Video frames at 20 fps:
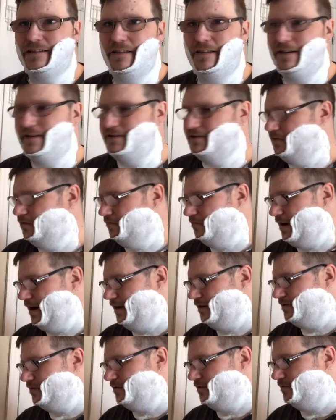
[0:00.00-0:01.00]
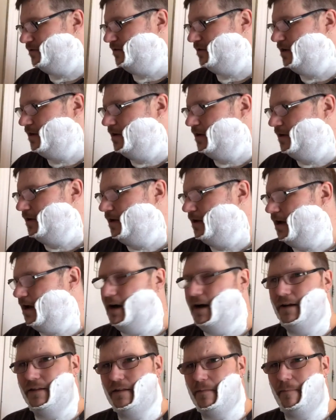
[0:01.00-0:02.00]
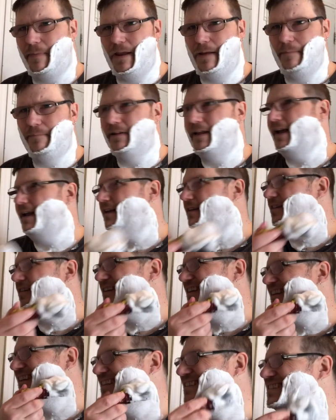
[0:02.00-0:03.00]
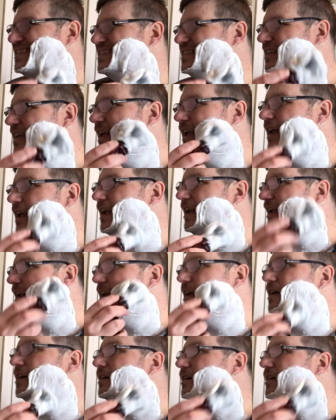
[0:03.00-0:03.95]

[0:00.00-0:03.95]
of these two razors, uh, the B plate is a